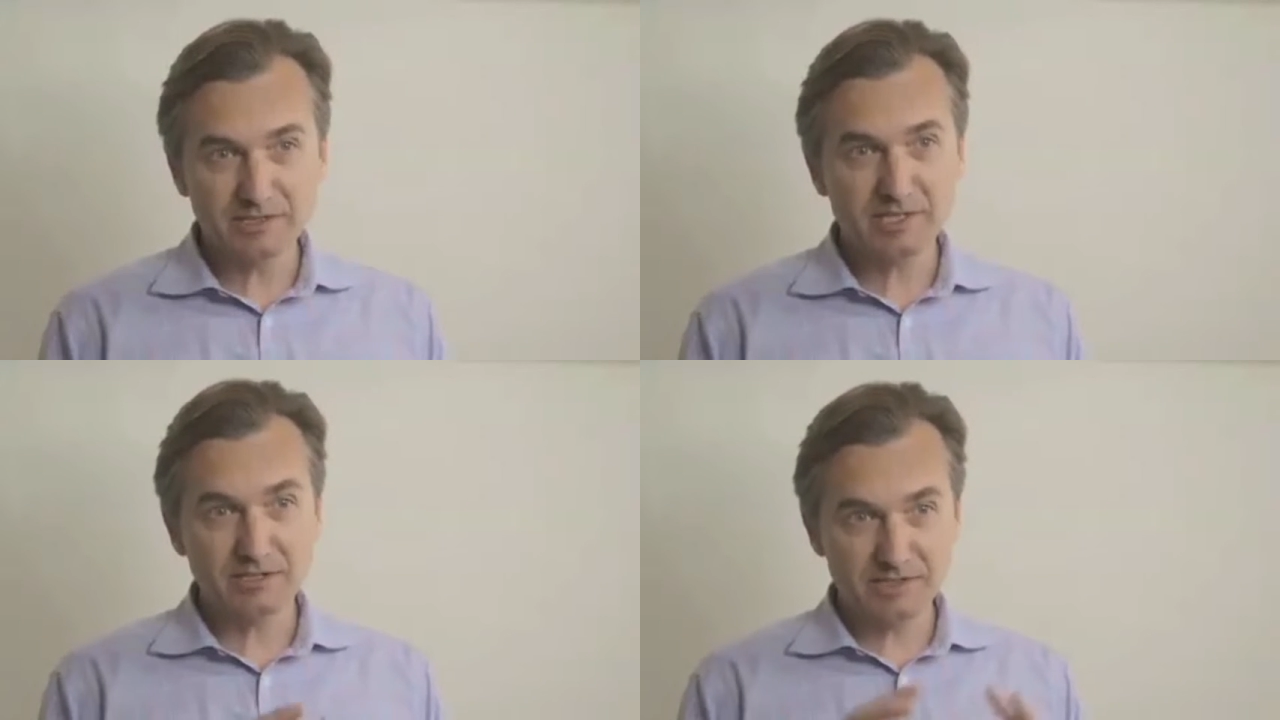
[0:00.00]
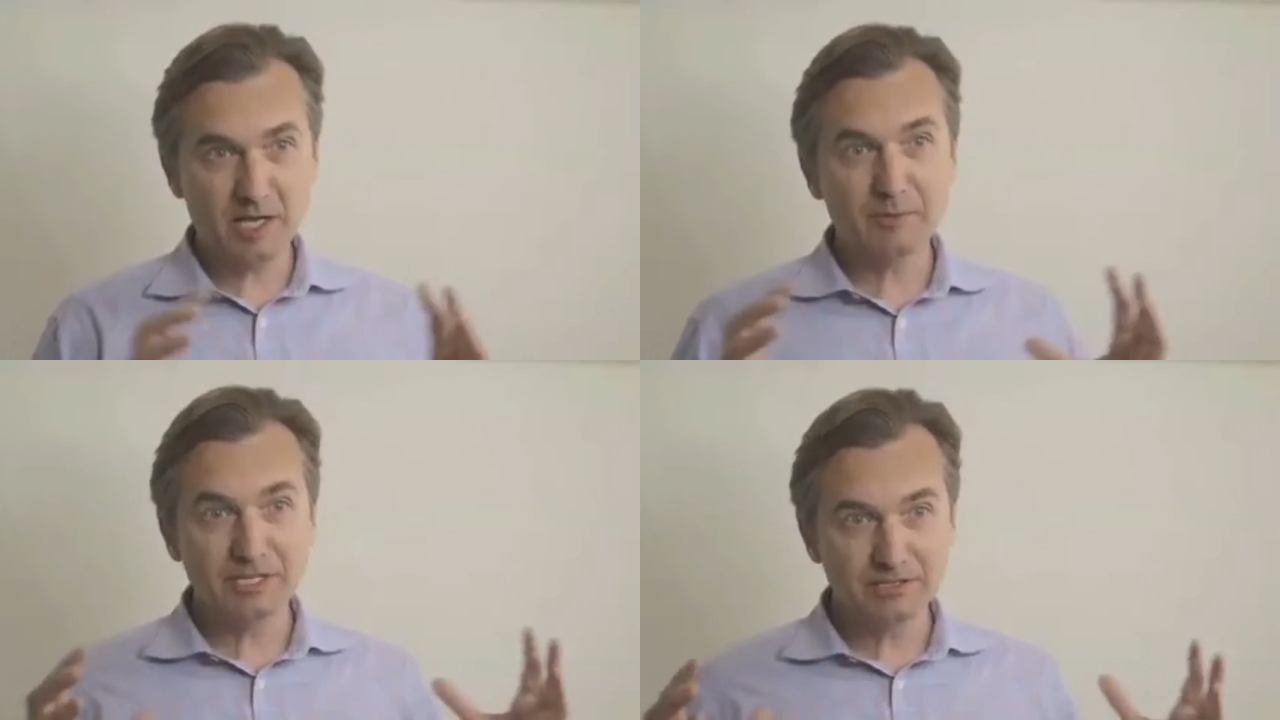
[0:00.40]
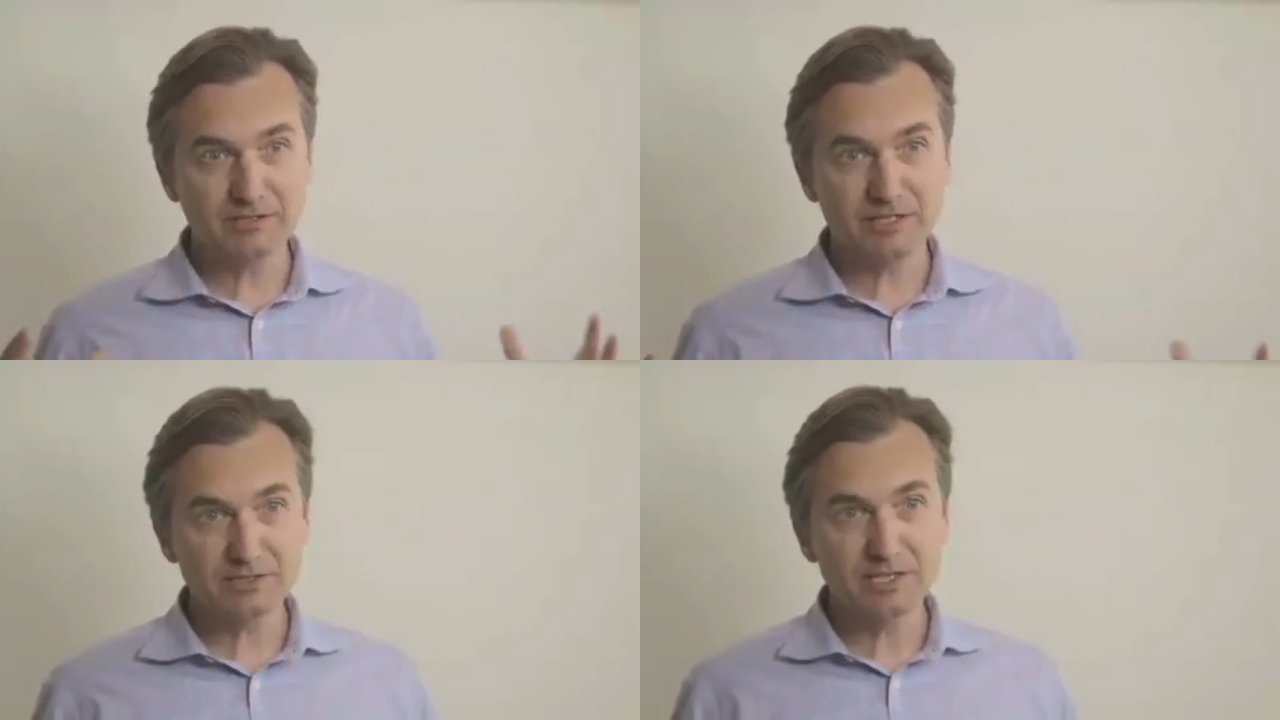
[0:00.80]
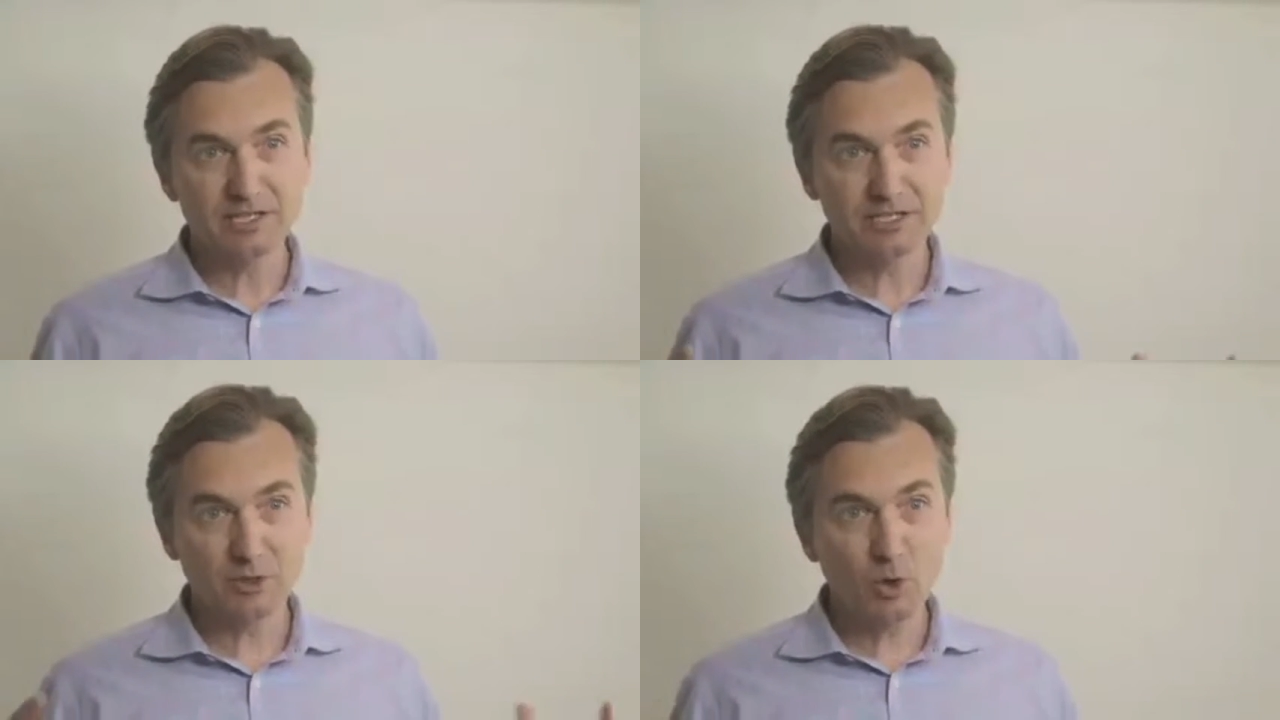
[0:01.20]
has come into this
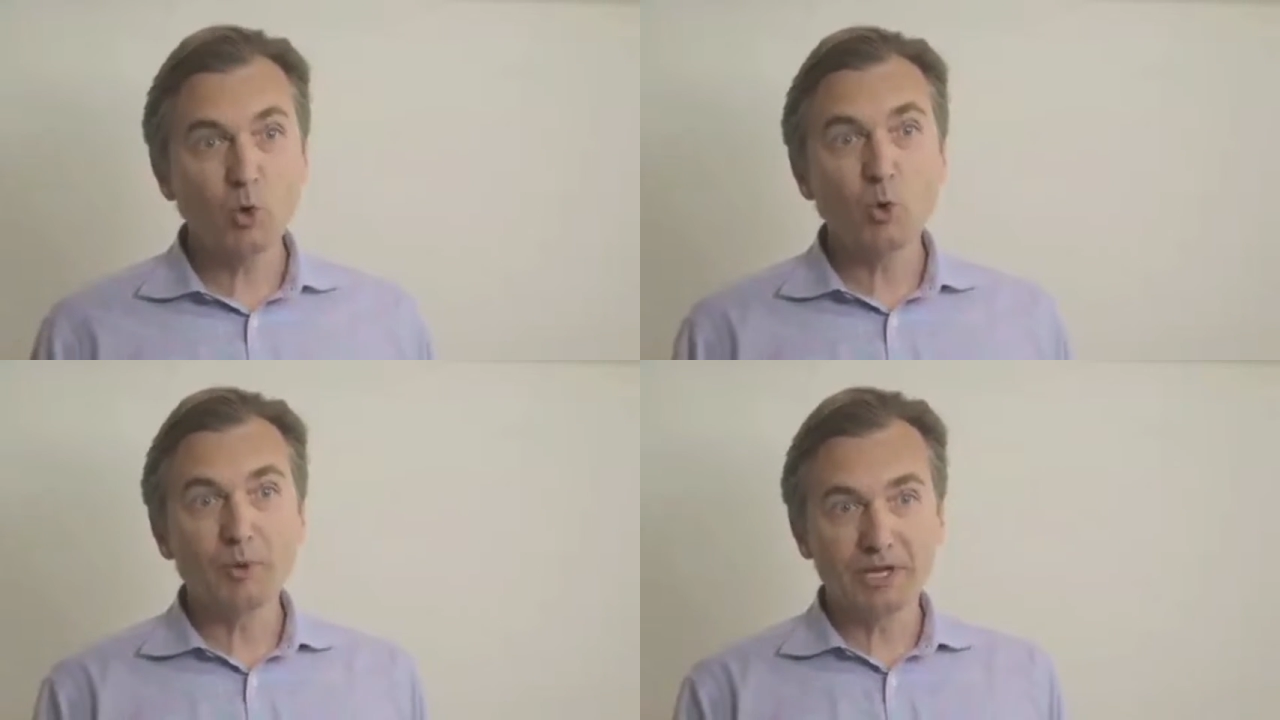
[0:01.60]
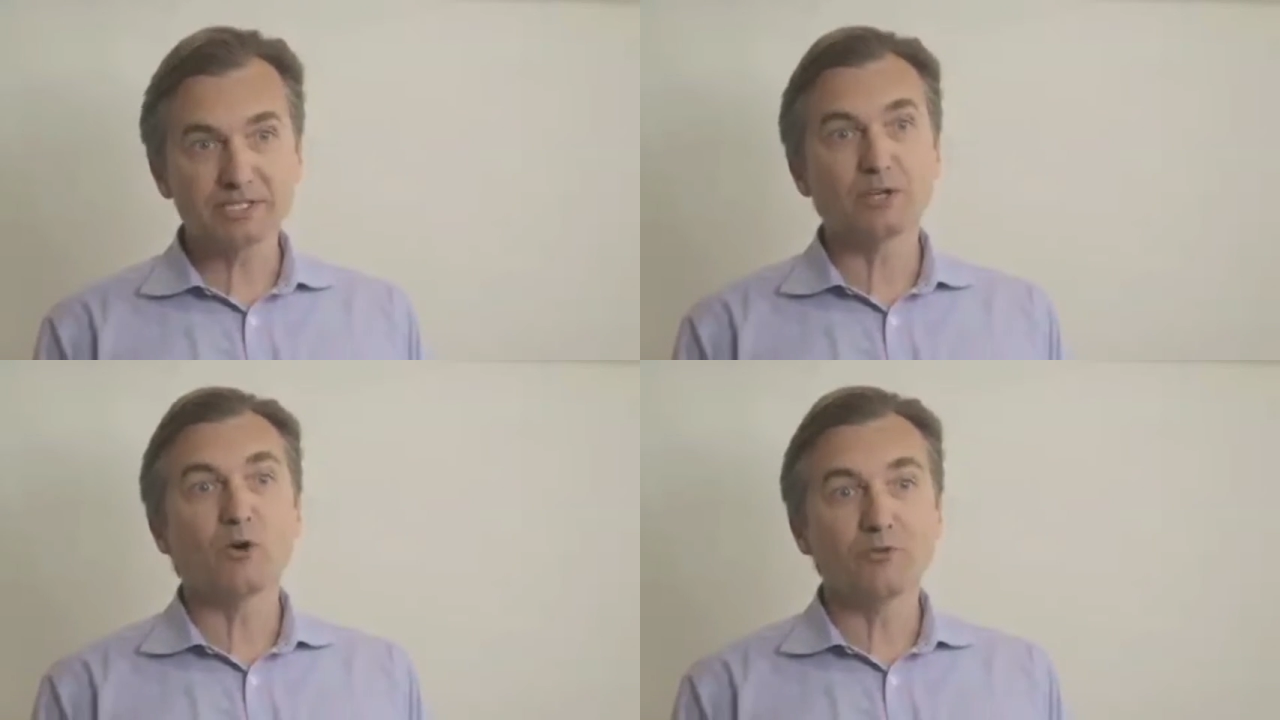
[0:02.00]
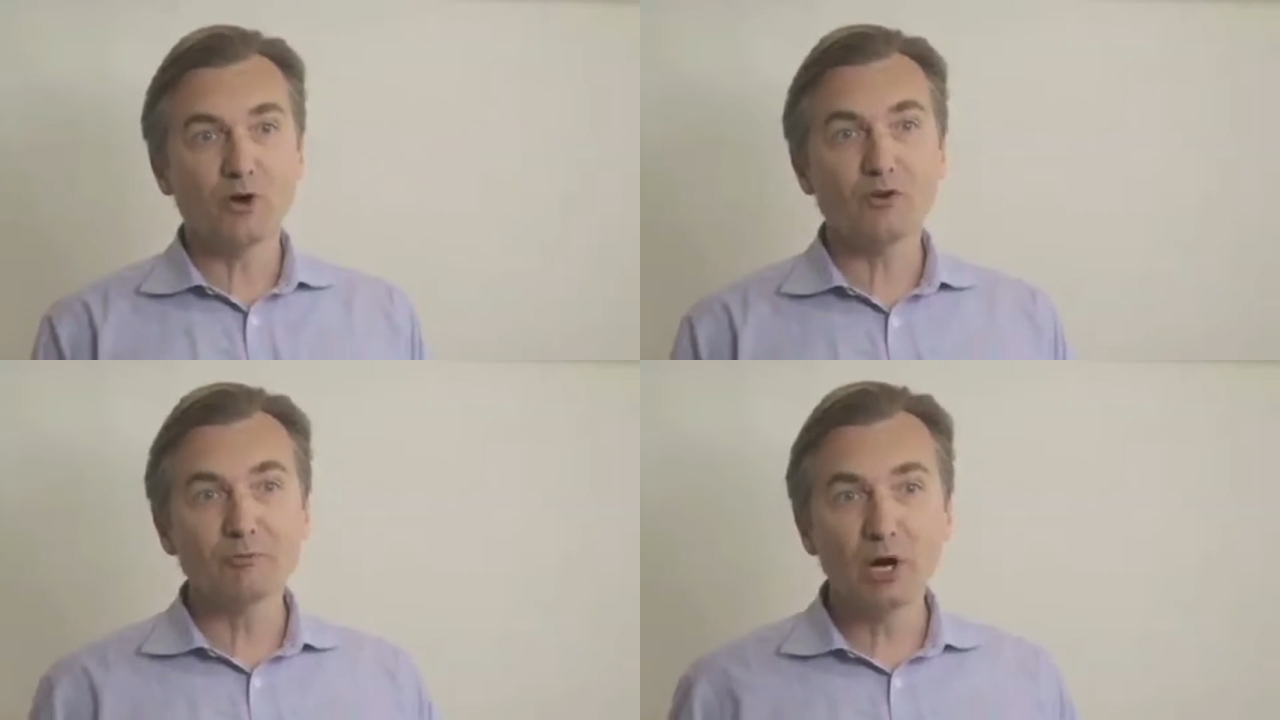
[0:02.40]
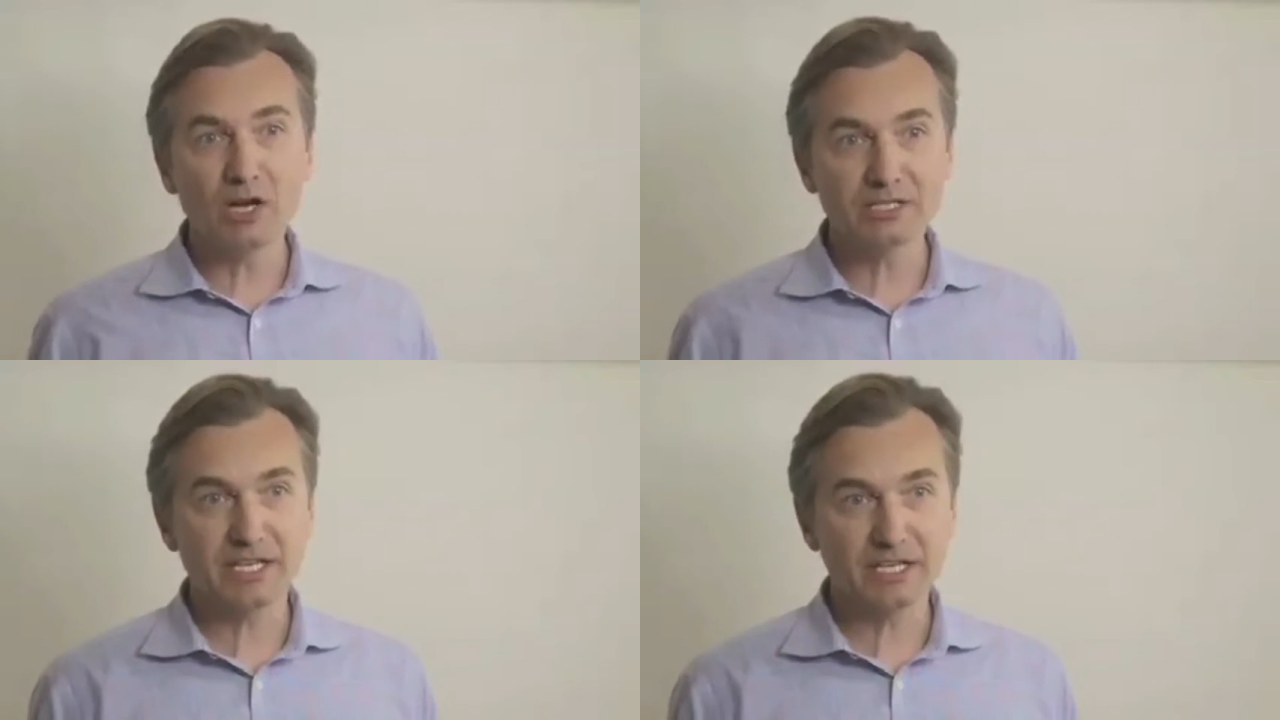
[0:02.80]
orbit of
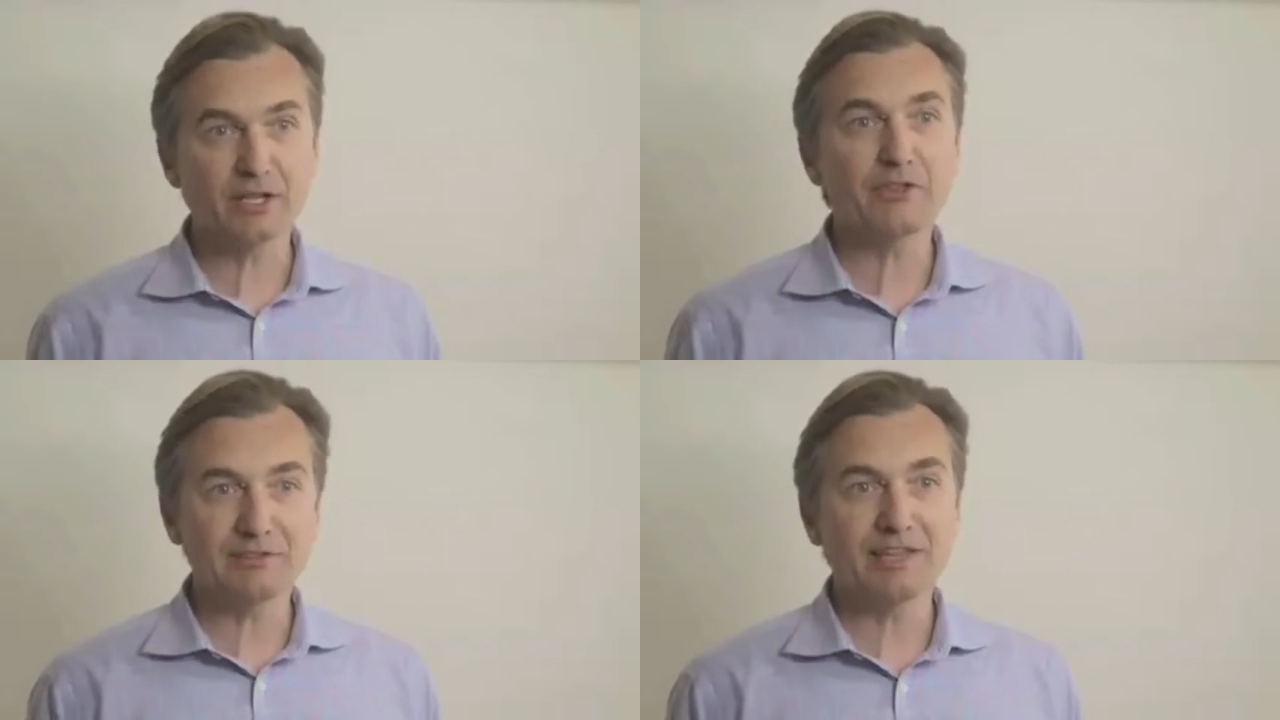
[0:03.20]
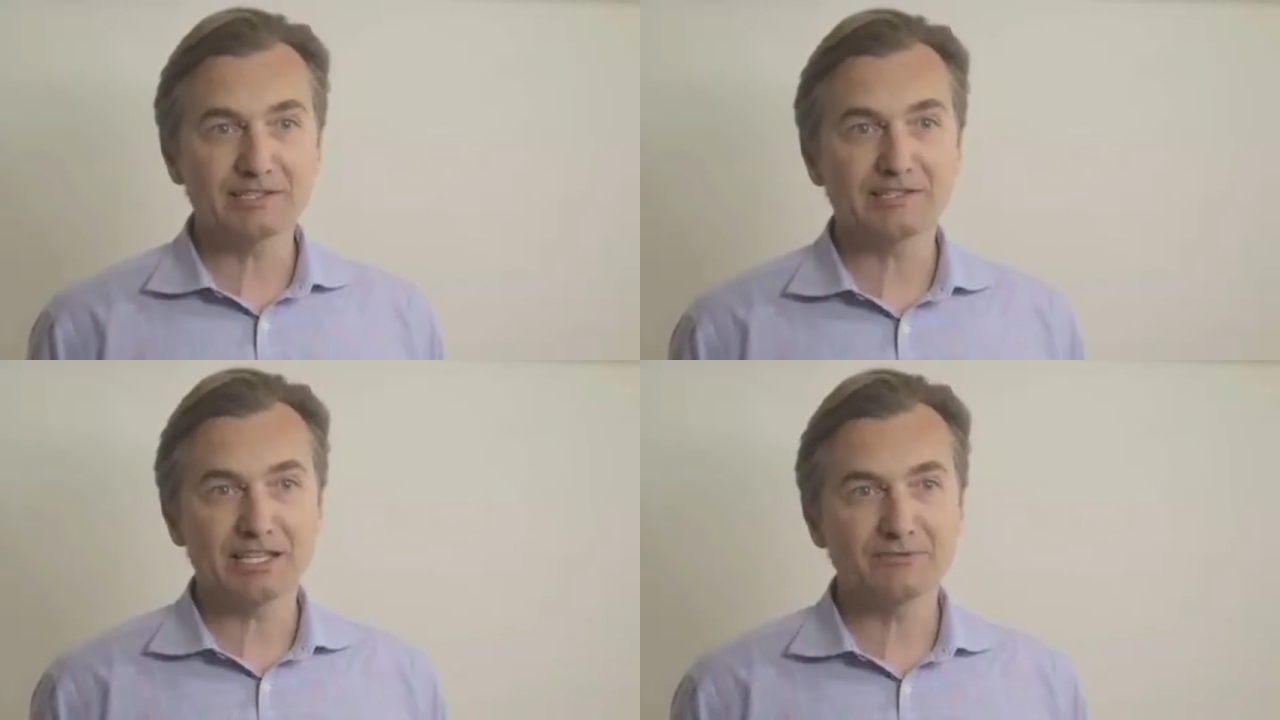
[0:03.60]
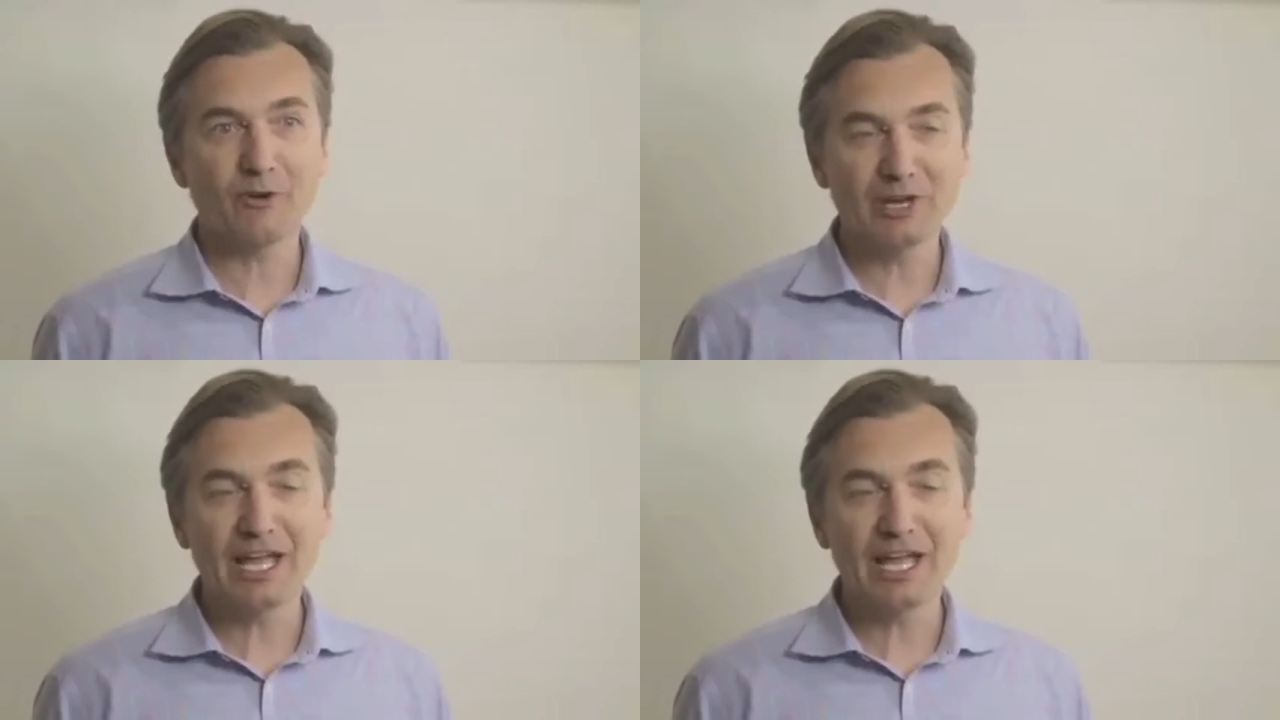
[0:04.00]
marketing, and I think that's very